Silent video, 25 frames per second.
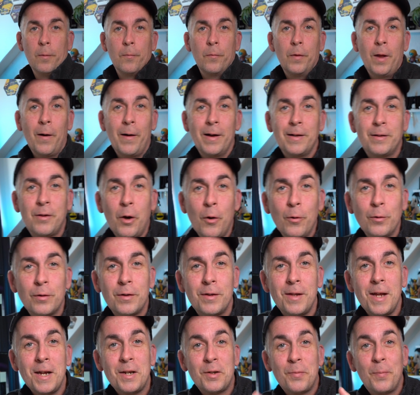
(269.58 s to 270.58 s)
Now, I don't
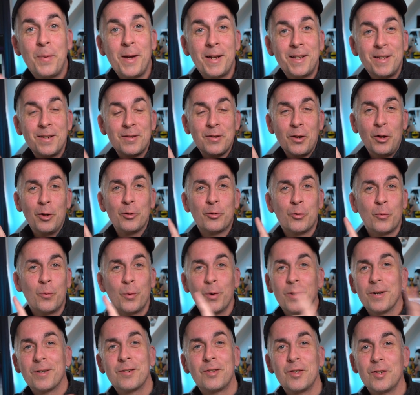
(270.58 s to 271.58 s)
expect this all to
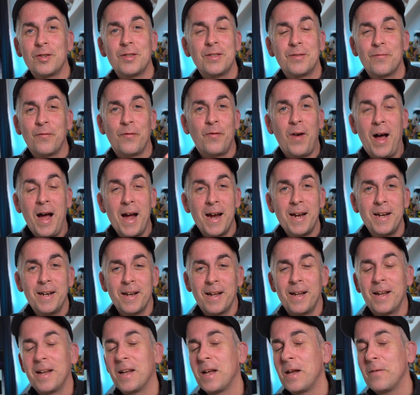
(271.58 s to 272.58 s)
work just fine.
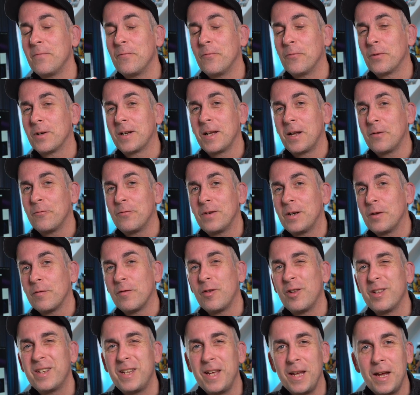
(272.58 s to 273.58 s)
I got rid
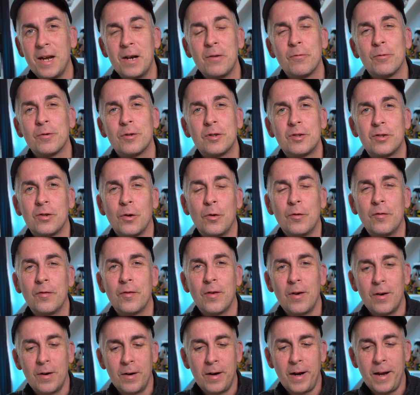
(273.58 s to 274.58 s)
of all the errors so
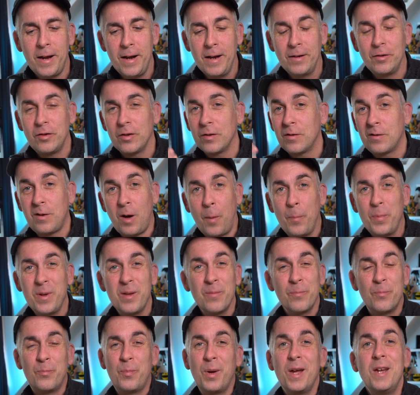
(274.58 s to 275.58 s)
far and I just
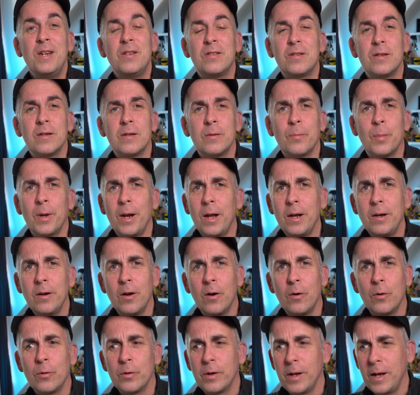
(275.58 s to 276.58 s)
copy and paste it, but I
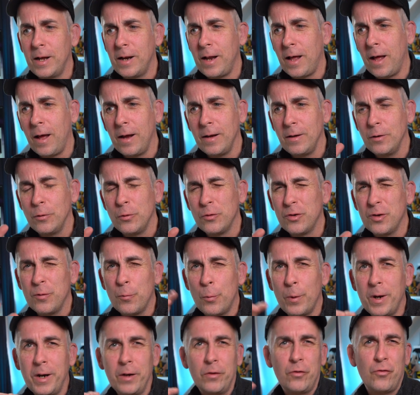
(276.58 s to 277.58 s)
know that I use a
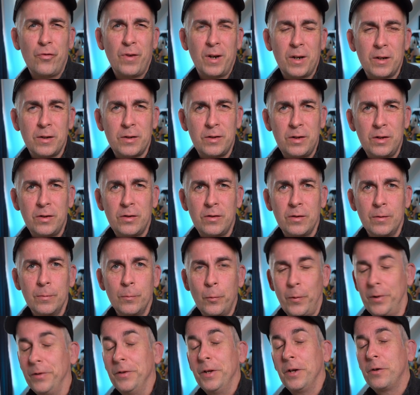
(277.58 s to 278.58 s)
weird trigger
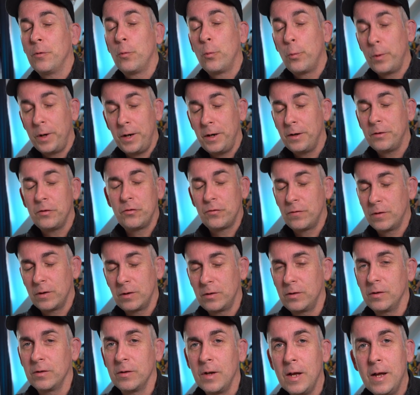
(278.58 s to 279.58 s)
system. Well, not a weird
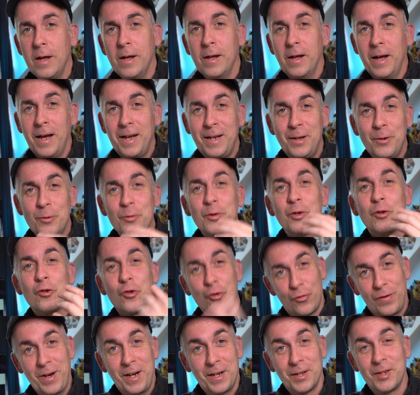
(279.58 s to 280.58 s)
trigger system. I use a
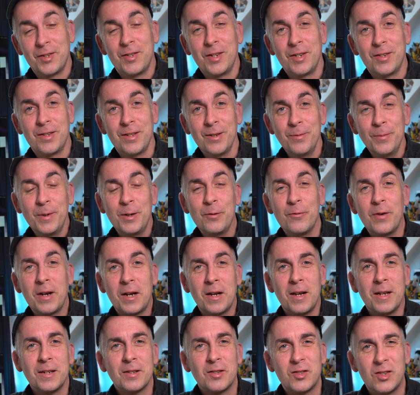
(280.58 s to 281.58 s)
trigger system in
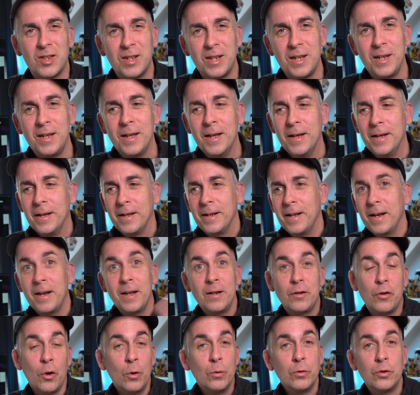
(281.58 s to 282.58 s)
Regulated City that
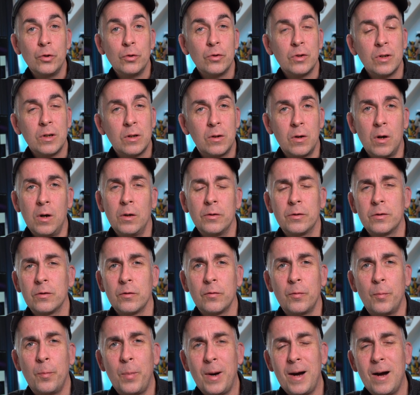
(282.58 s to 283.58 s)
I don't use in Gauntlet
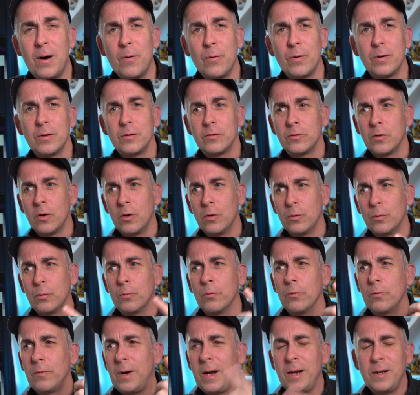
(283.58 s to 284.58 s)
of Power. So
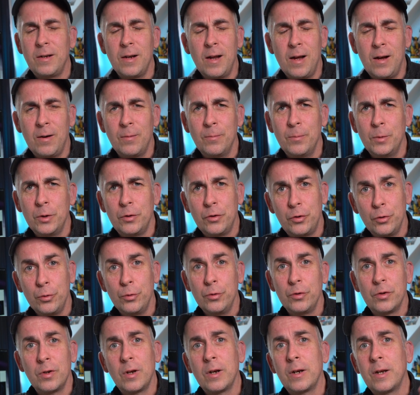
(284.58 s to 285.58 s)
right now
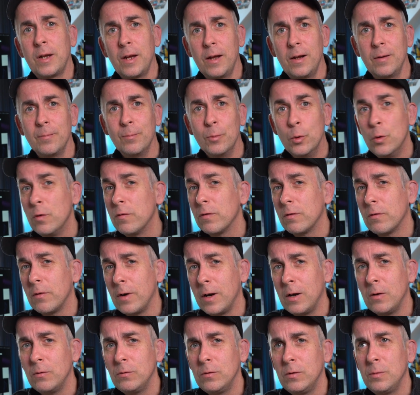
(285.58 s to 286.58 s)
Medusa can move
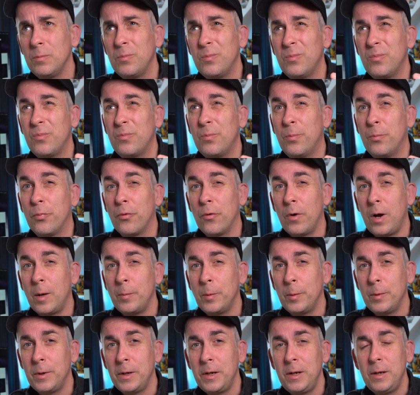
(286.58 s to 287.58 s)
around,
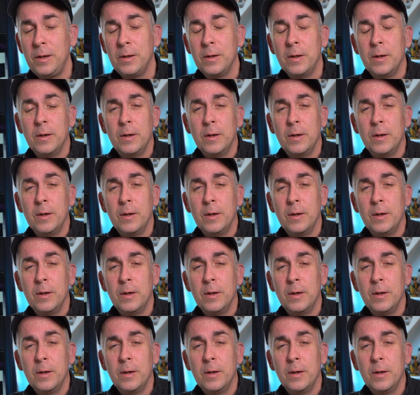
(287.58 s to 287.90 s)
probably.